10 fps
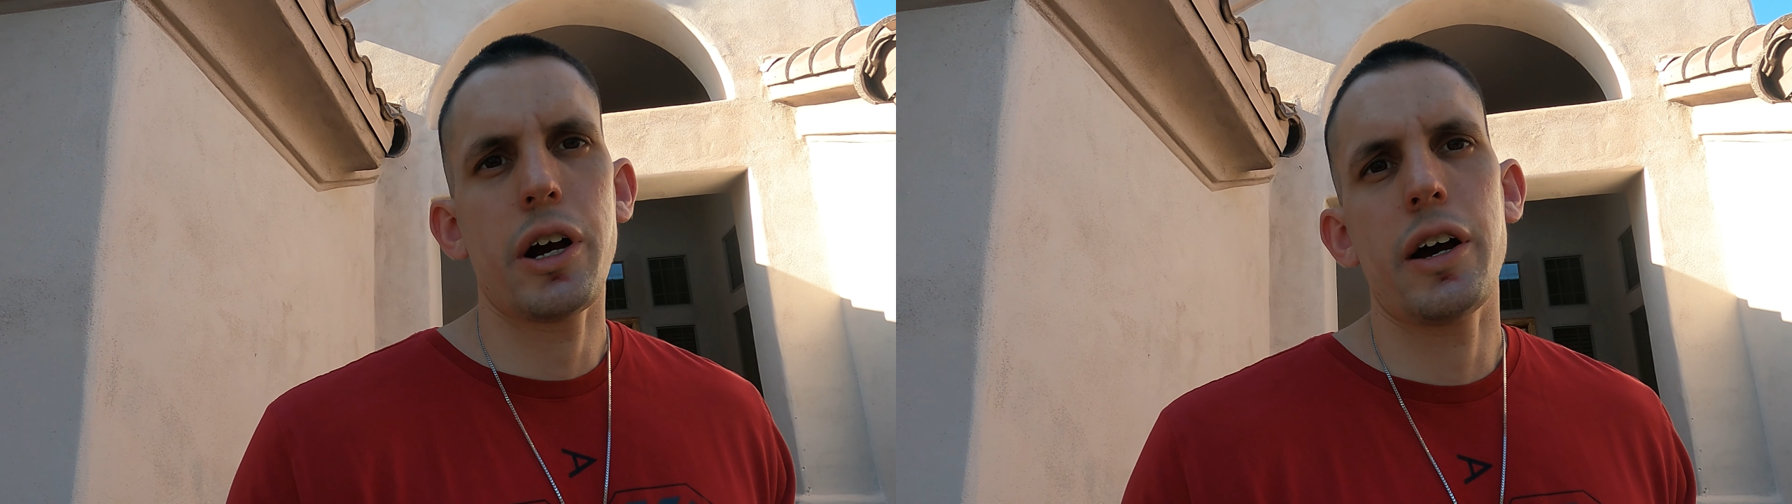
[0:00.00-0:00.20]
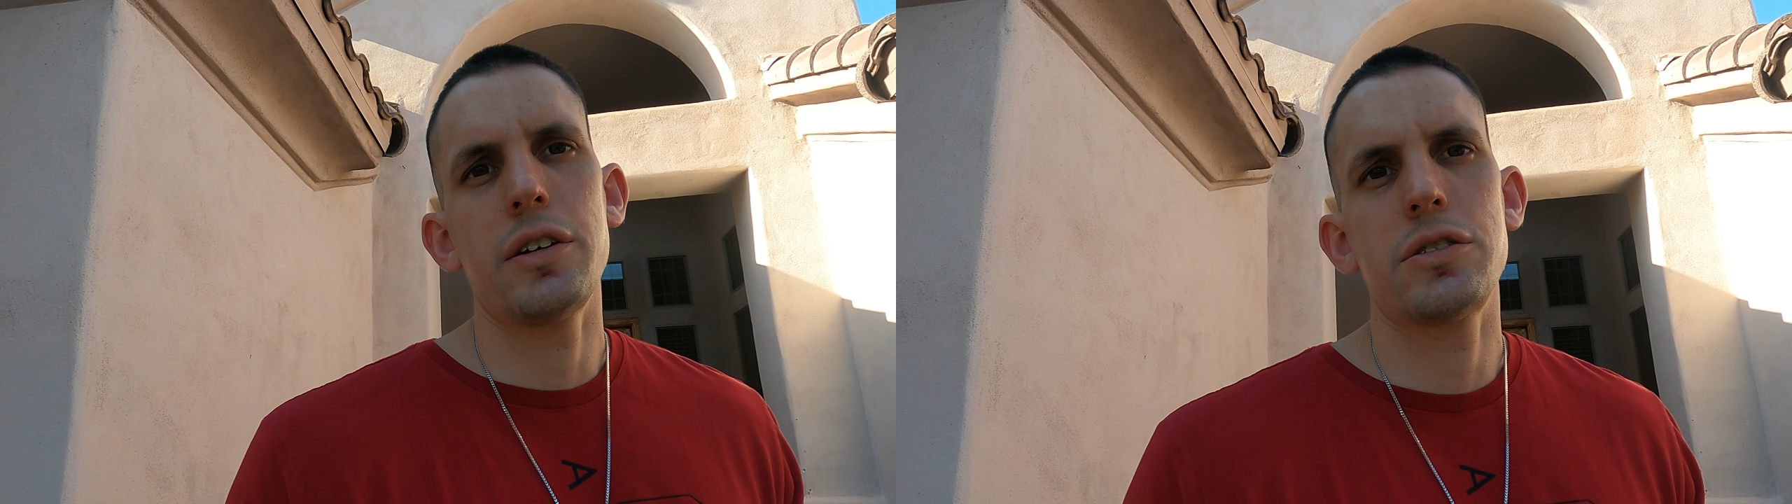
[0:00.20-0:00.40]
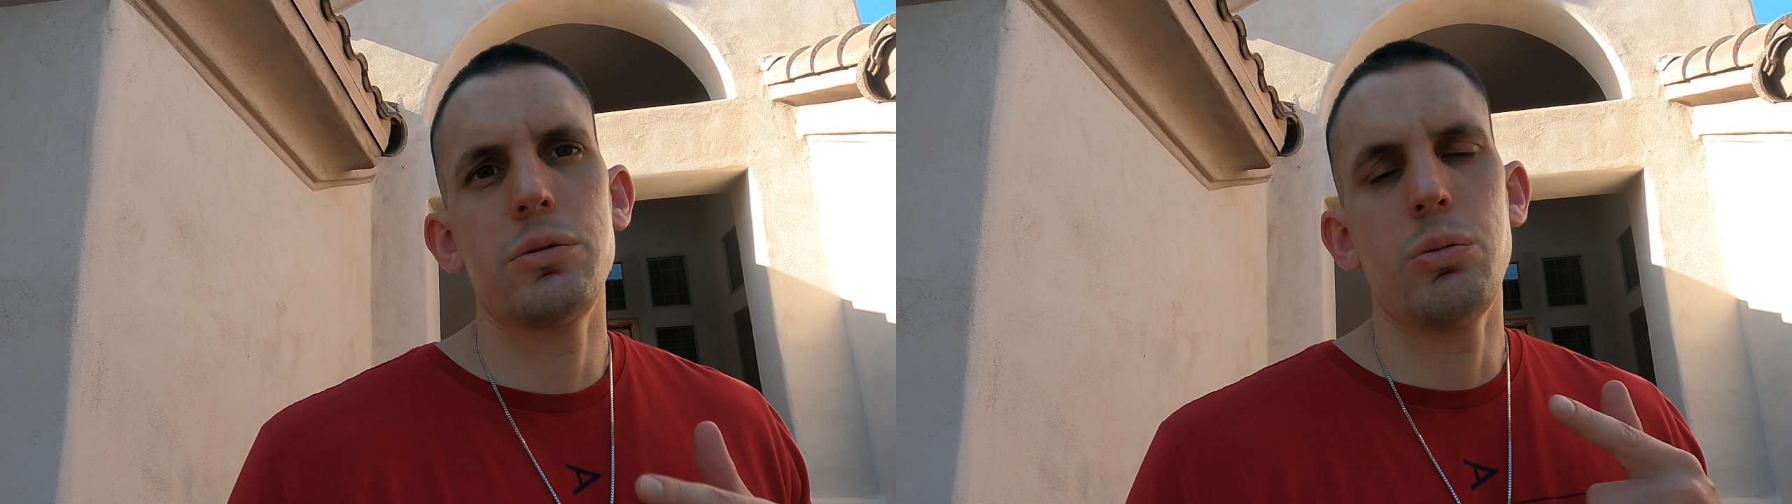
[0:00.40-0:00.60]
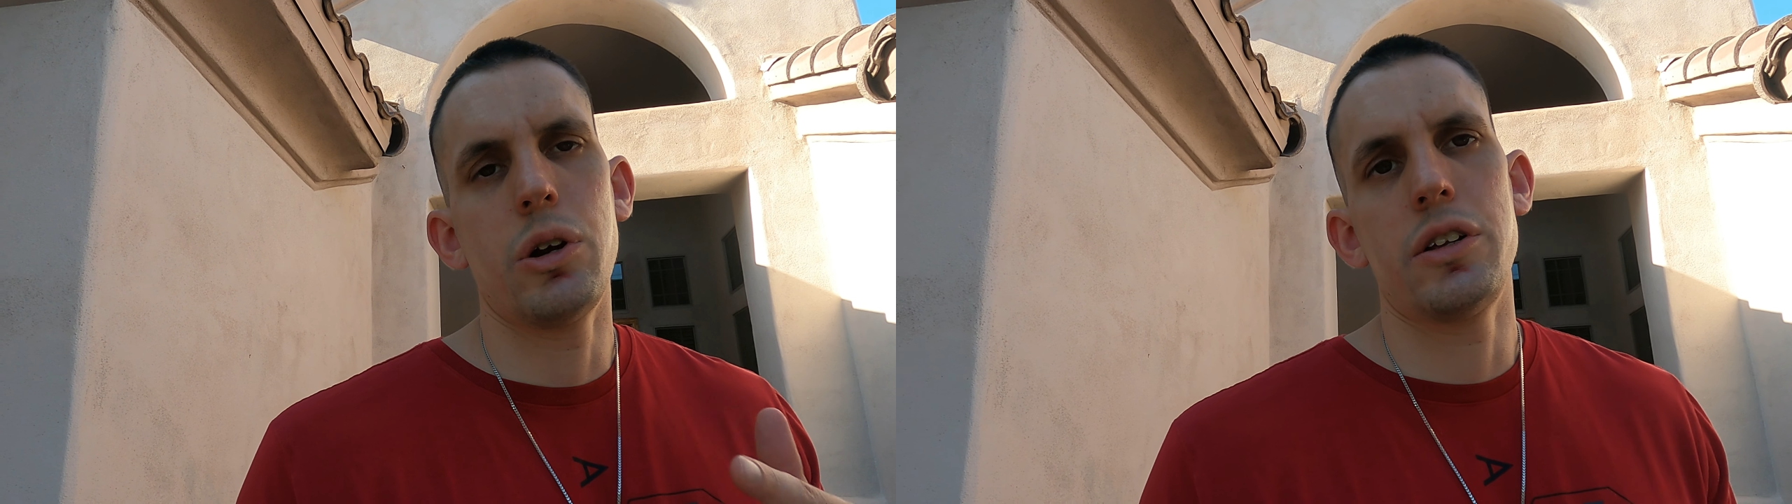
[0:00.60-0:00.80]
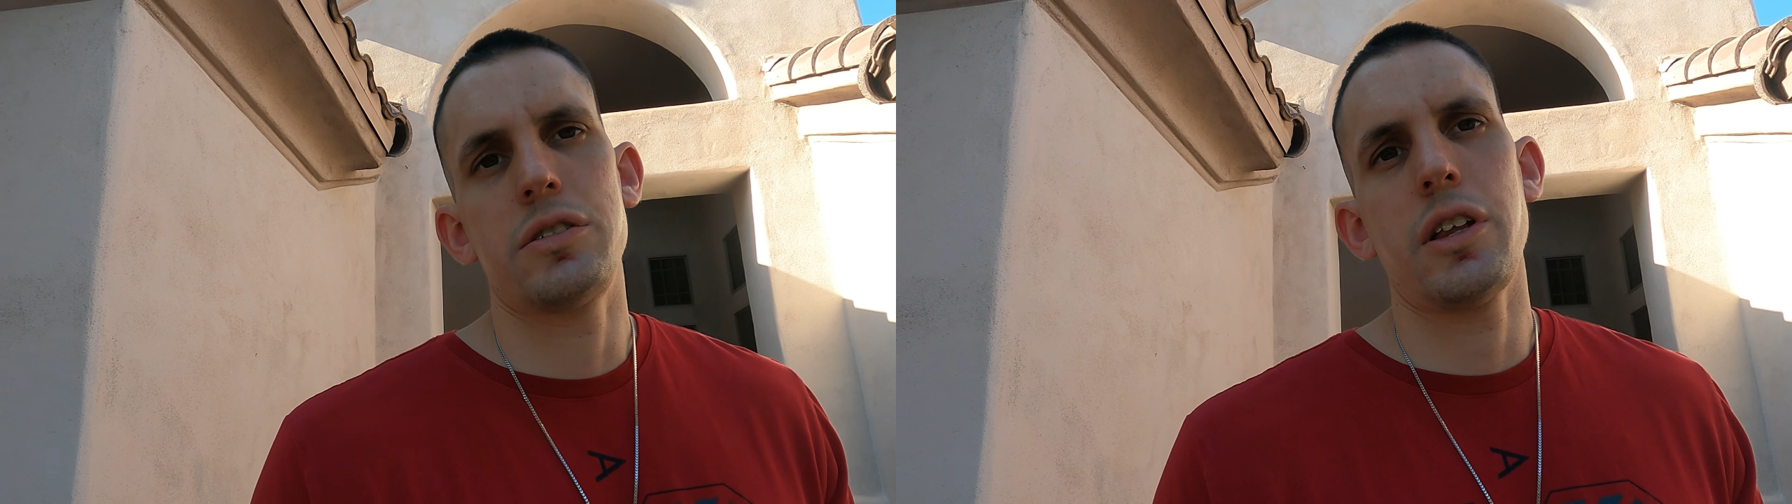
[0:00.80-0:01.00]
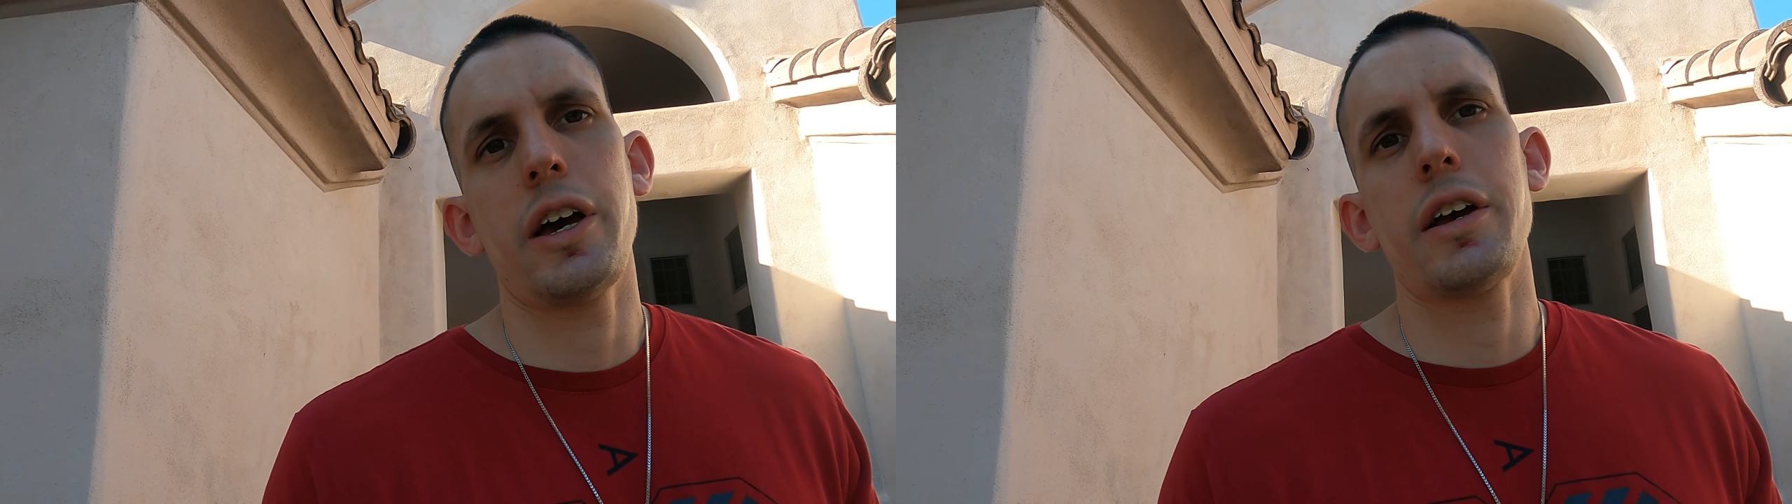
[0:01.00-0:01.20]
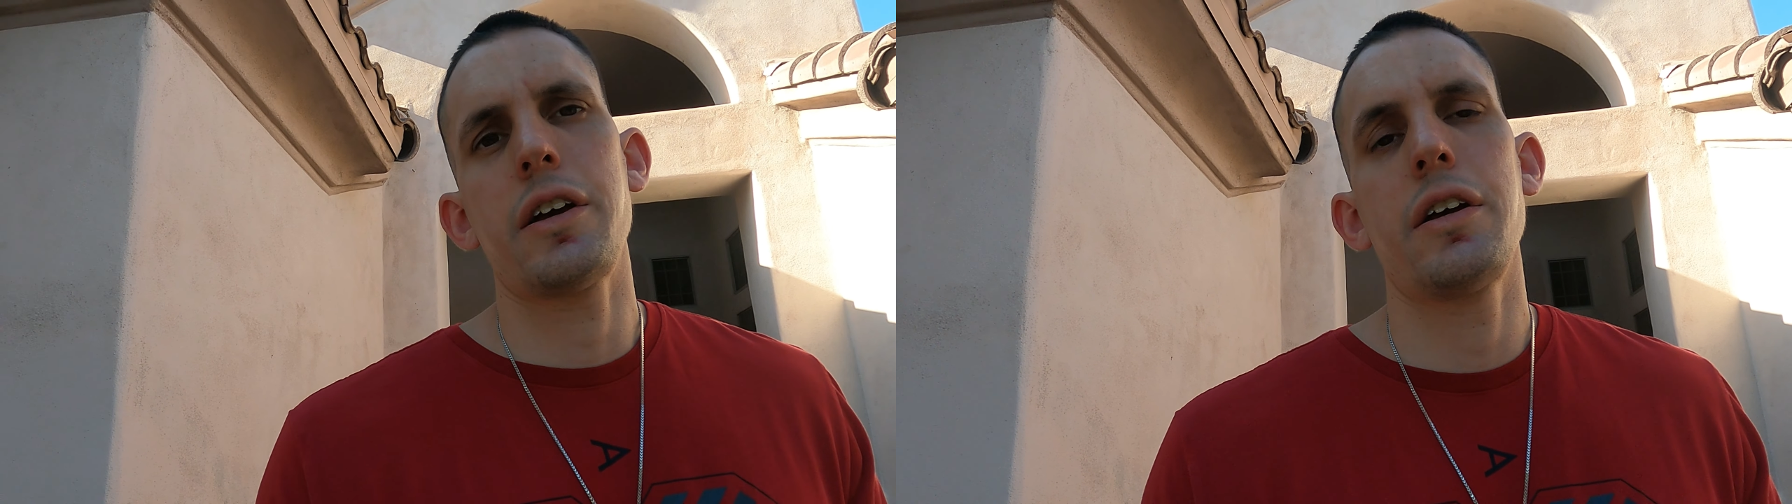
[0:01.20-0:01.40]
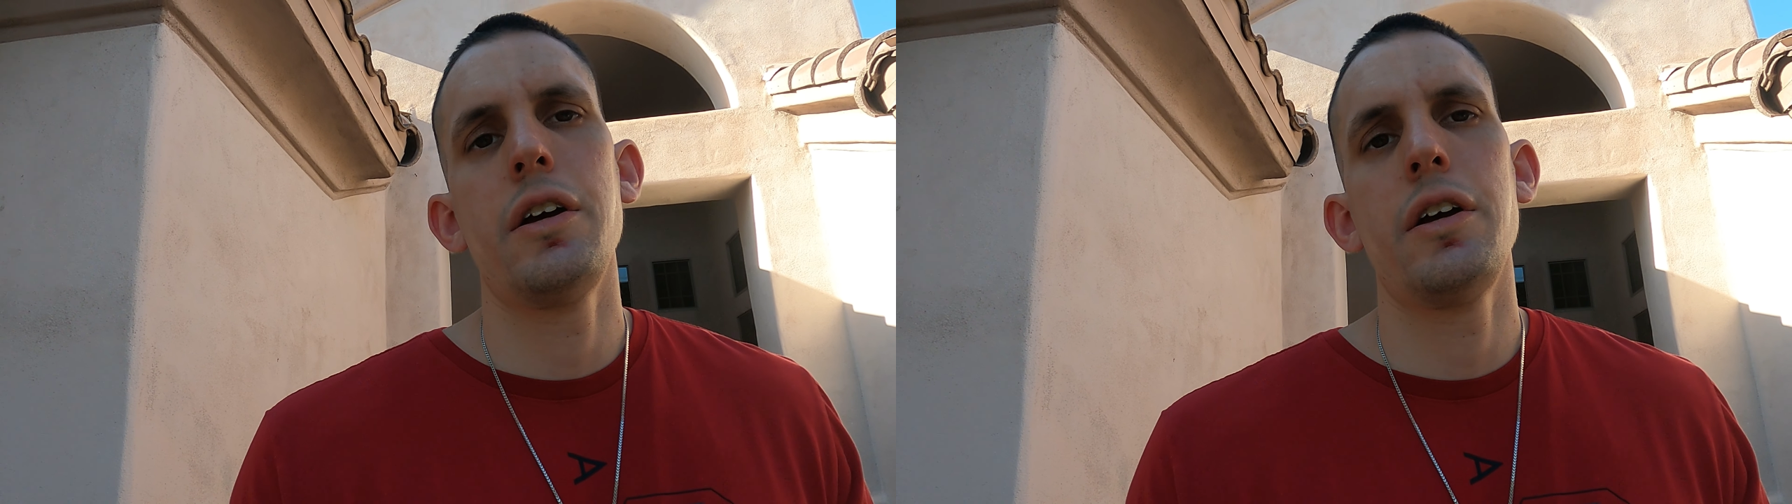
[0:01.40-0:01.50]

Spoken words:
guys what it's like